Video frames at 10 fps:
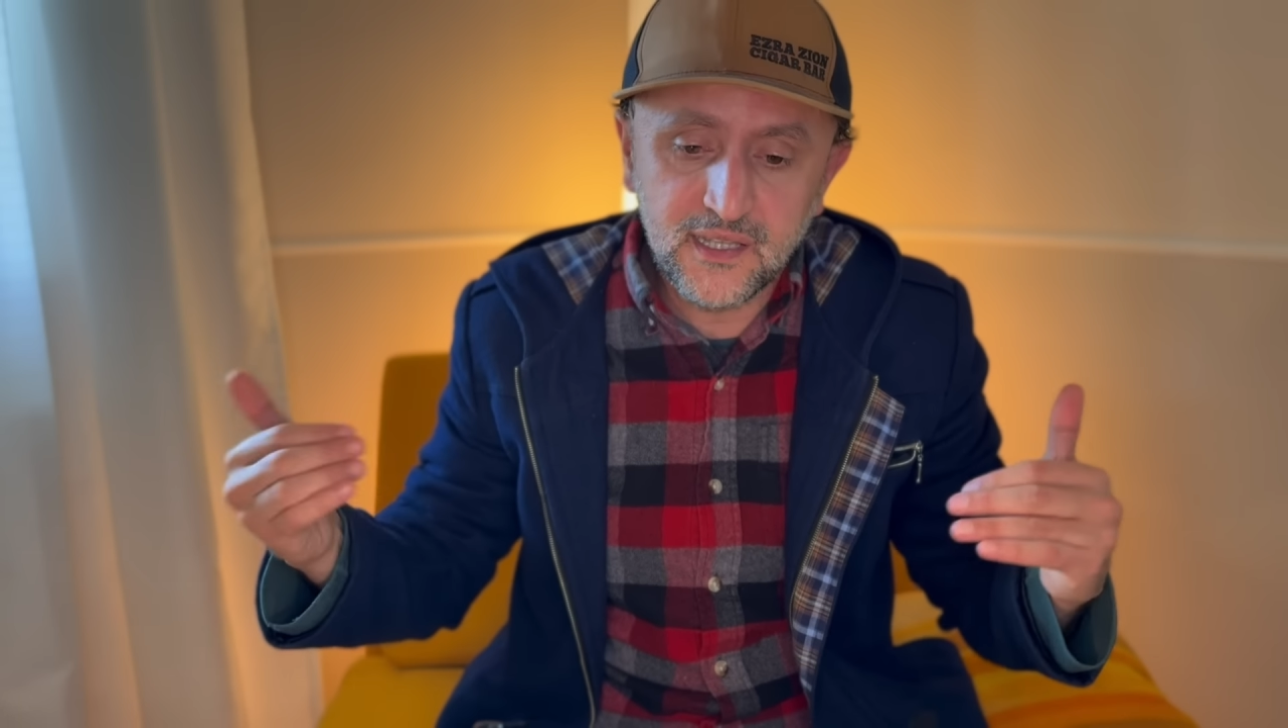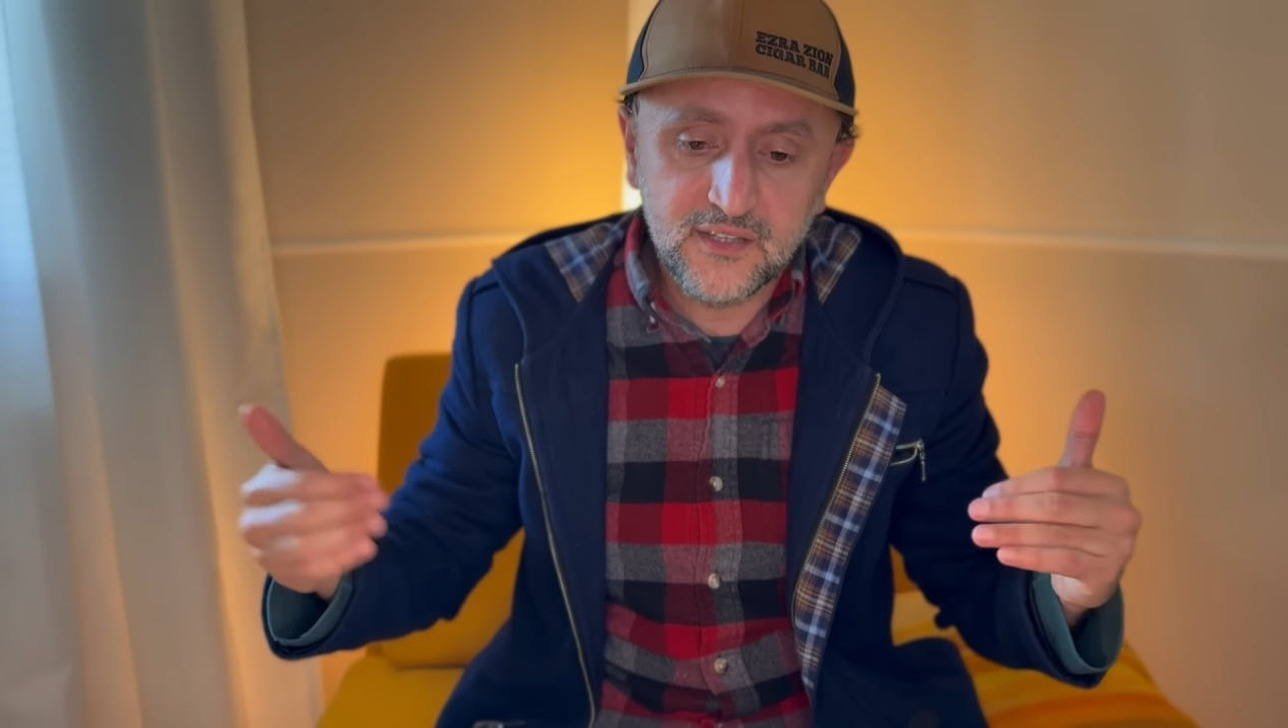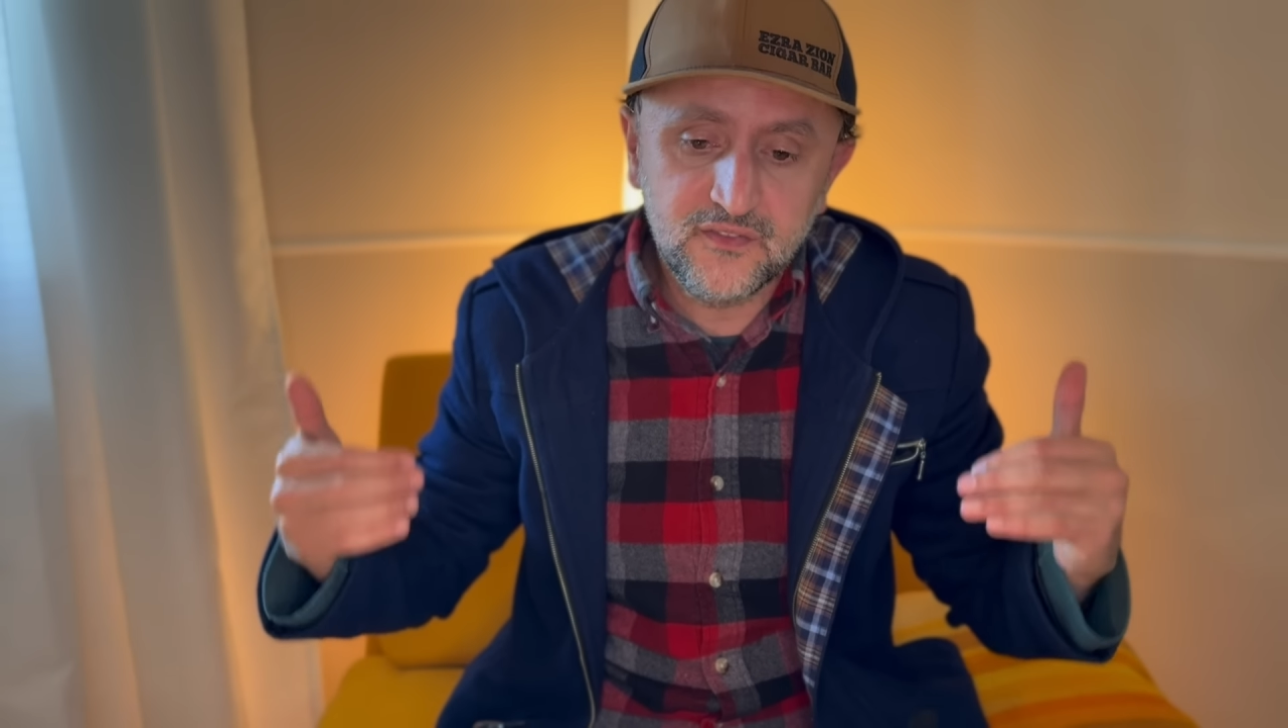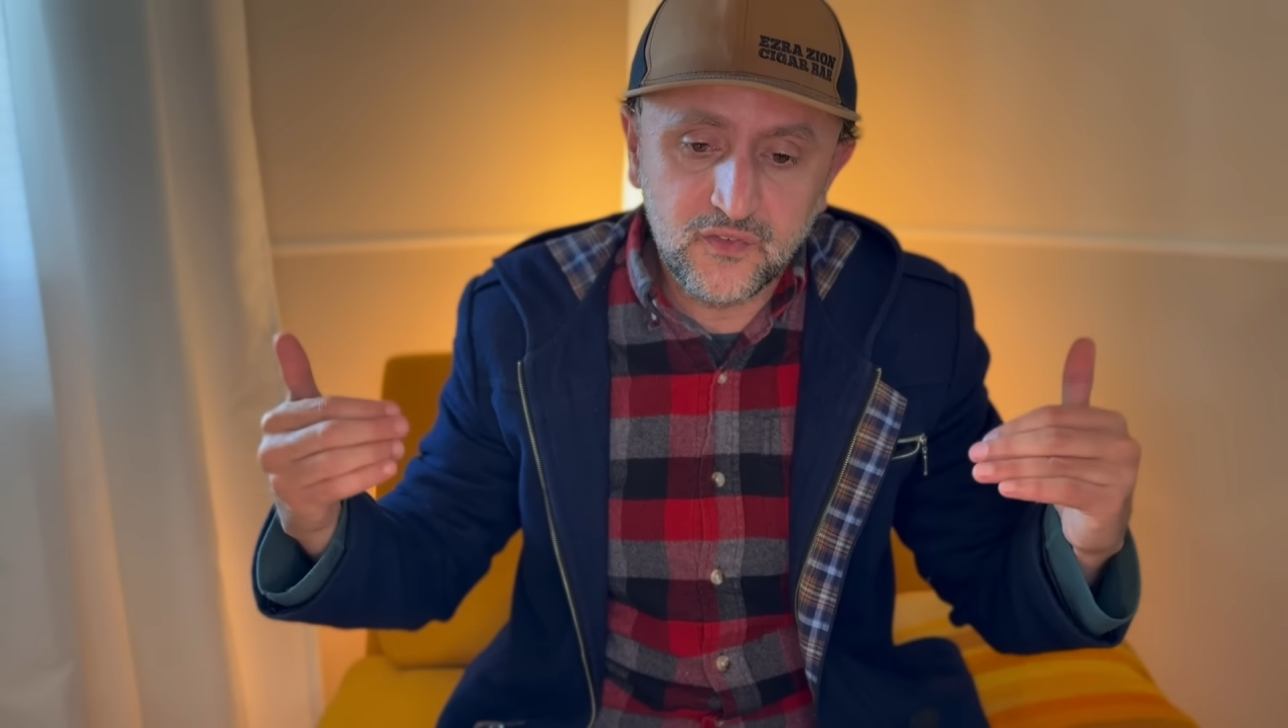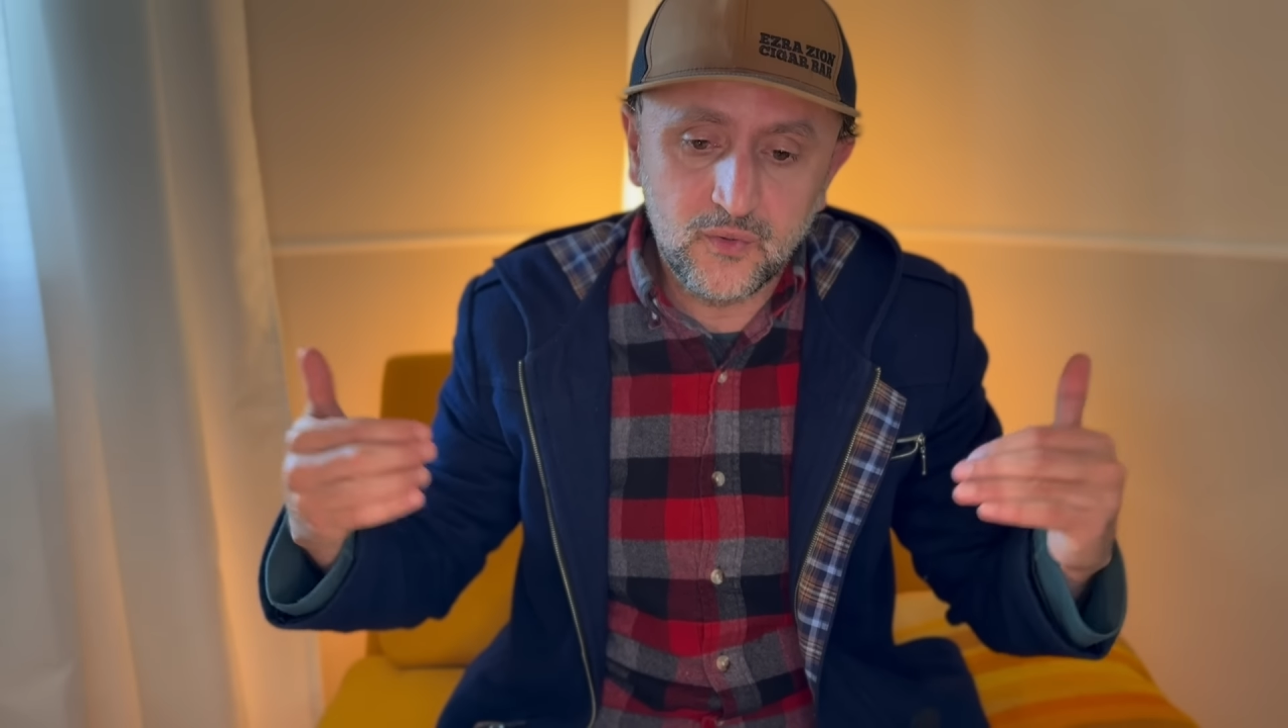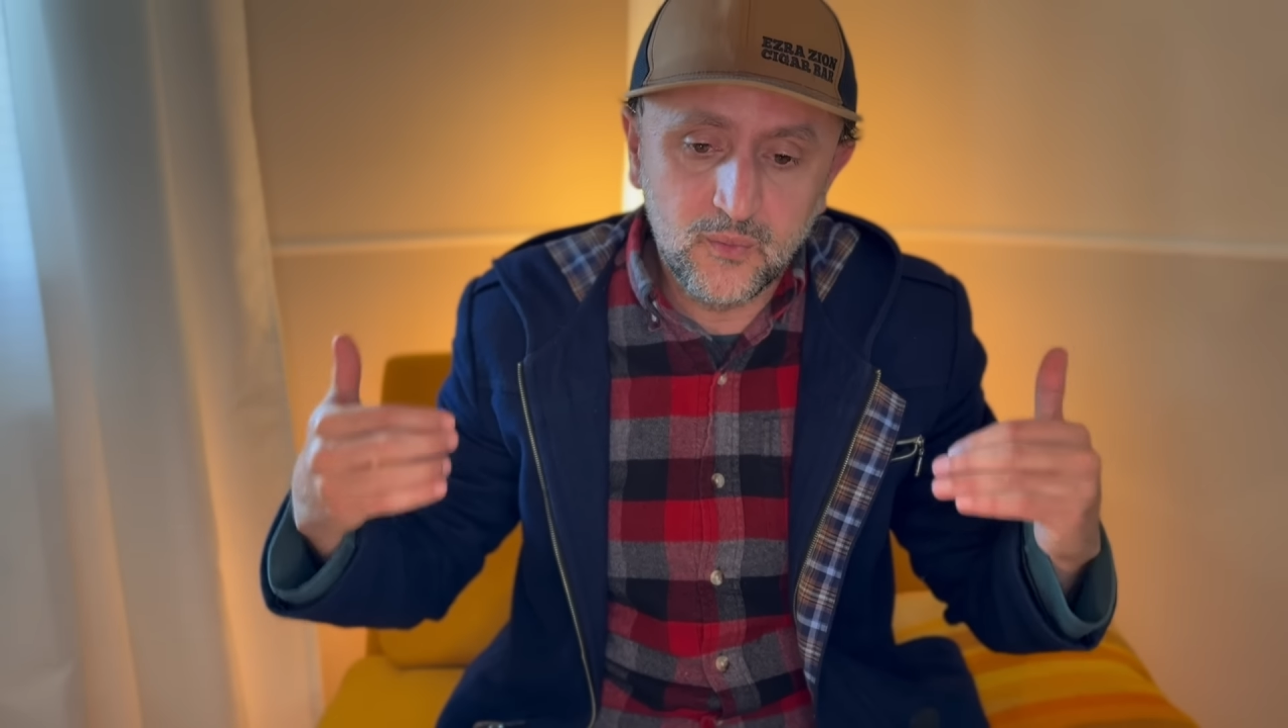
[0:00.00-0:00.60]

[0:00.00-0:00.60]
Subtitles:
led for